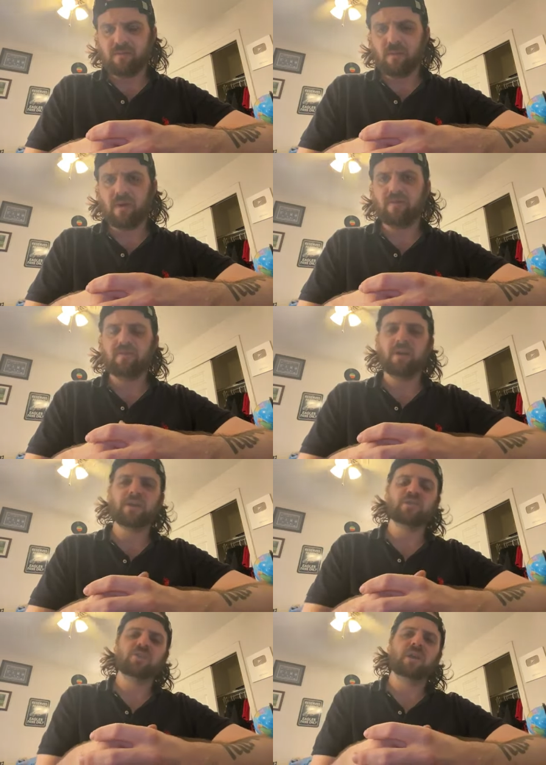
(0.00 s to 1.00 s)
Well,
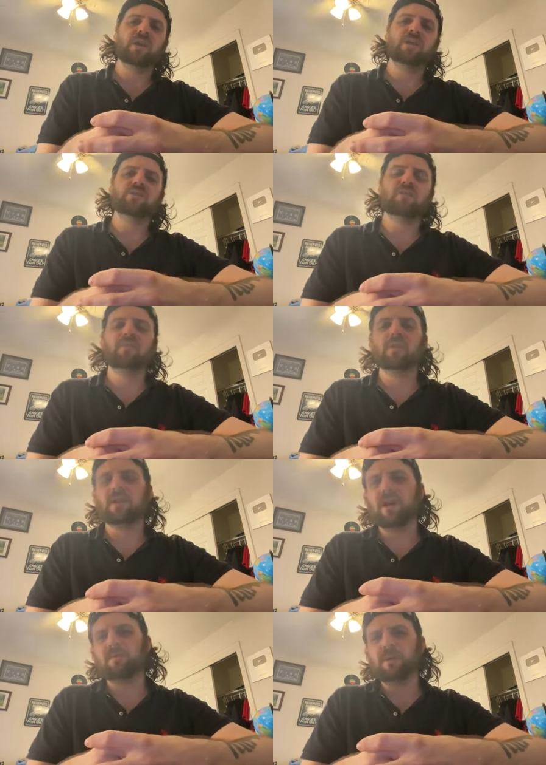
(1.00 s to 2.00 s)
thanks, JH. I feel like a
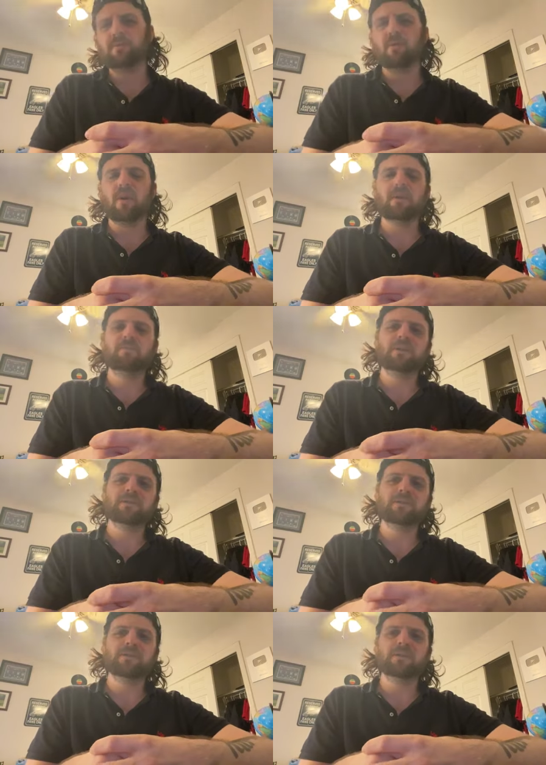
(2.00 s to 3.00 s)
lot of people are
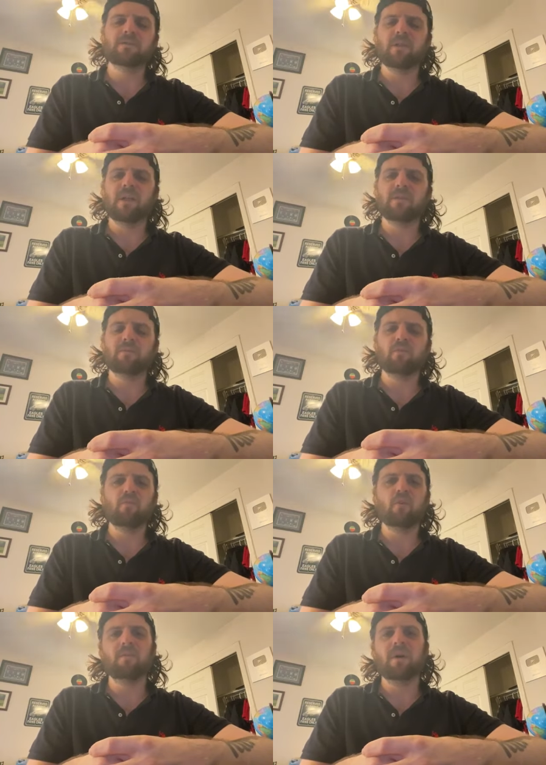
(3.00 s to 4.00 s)
NPCs, or a lot of them are
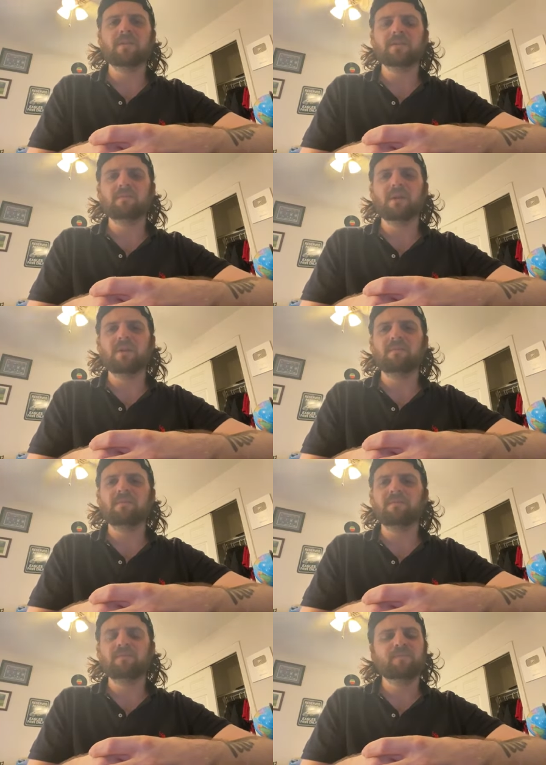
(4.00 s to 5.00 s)
robots, man.
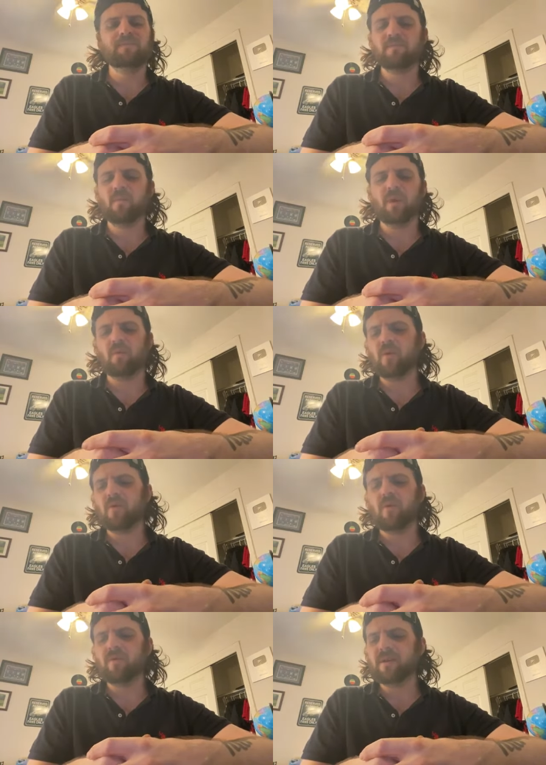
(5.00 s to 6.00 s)
Like, where are
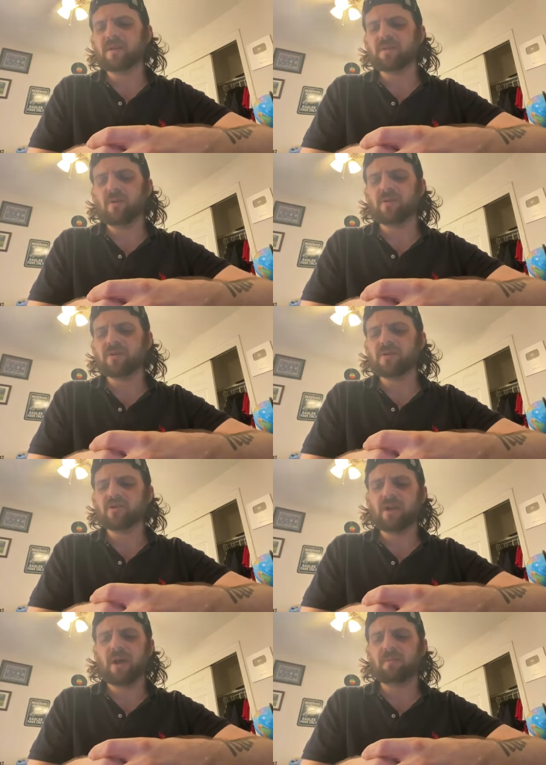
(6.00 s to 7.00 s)
all the ASMRs that
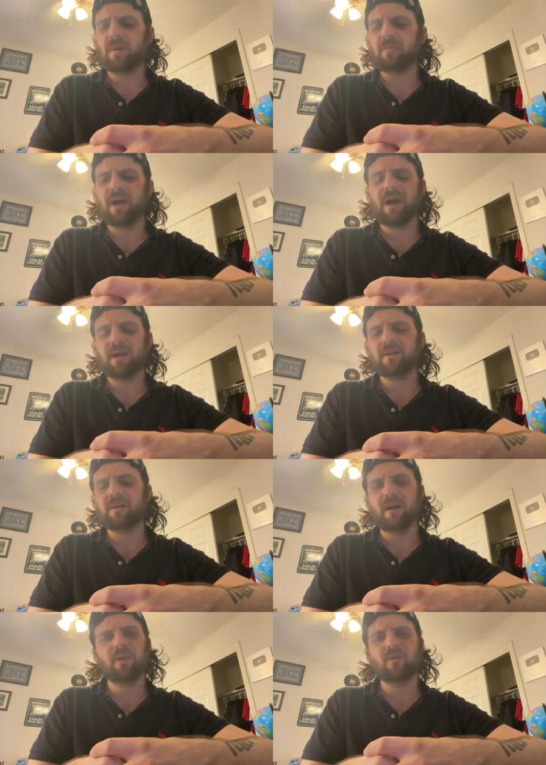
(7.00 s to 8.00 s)
should have my back?
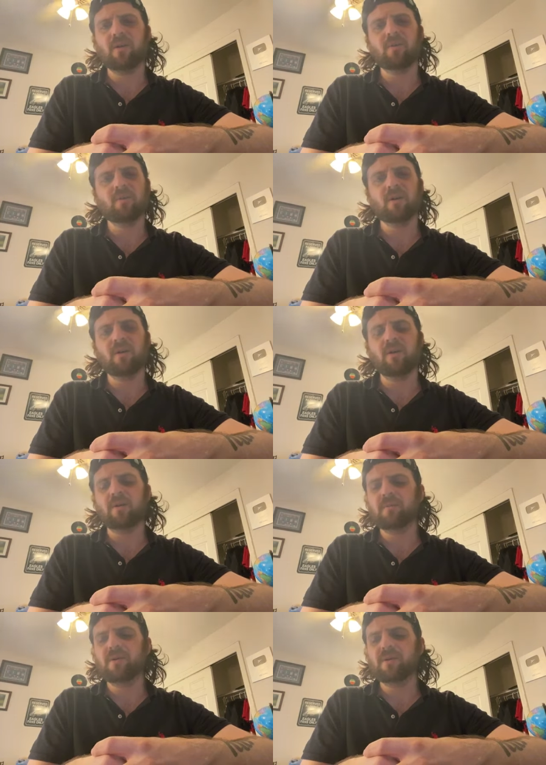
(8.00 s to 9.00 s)
I don't know where they are,
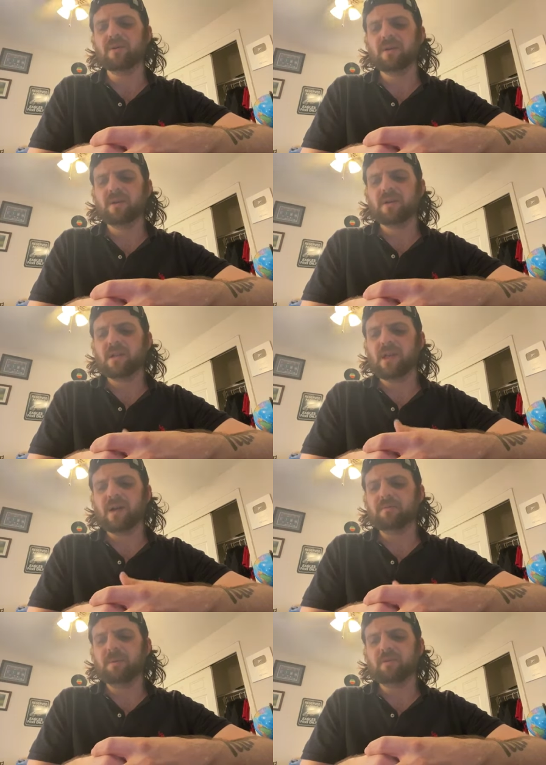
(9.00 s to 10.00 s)
but a lot
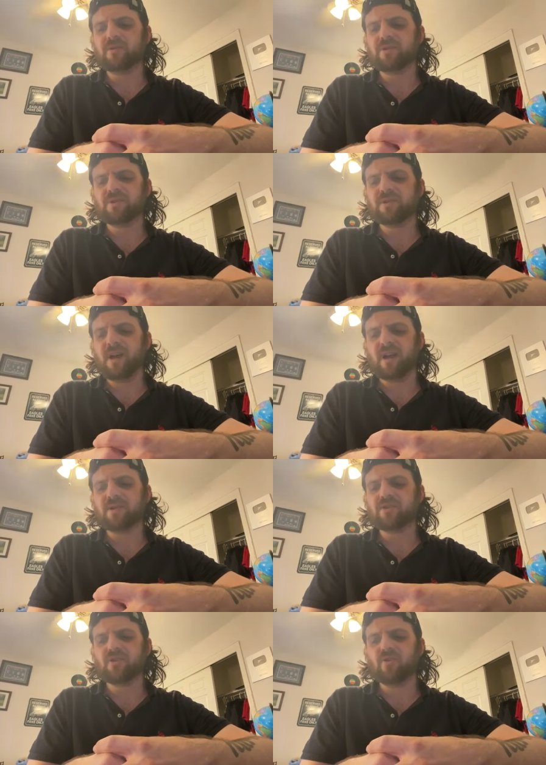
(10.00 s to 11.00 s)
of people just act
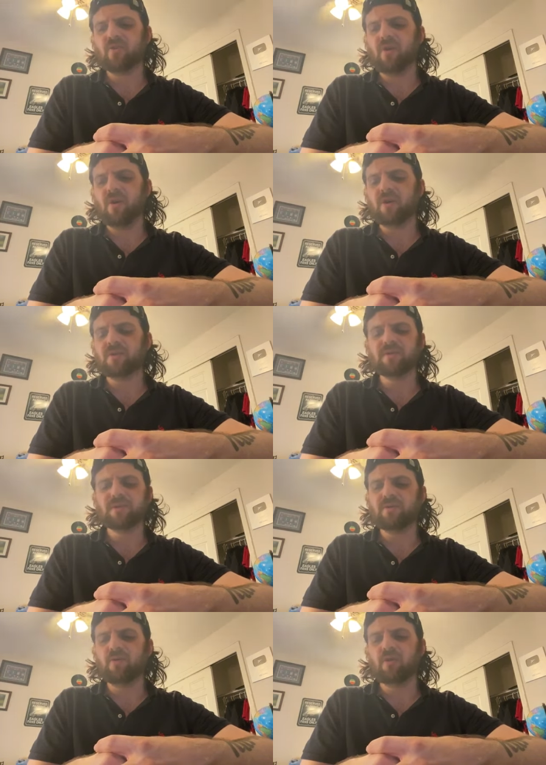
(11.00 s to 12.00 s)
so heartless
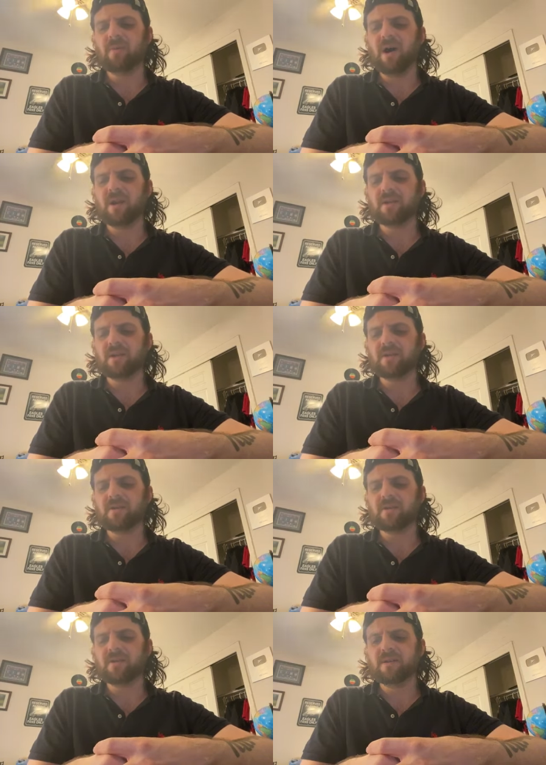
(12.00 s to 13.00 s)
and robotic, and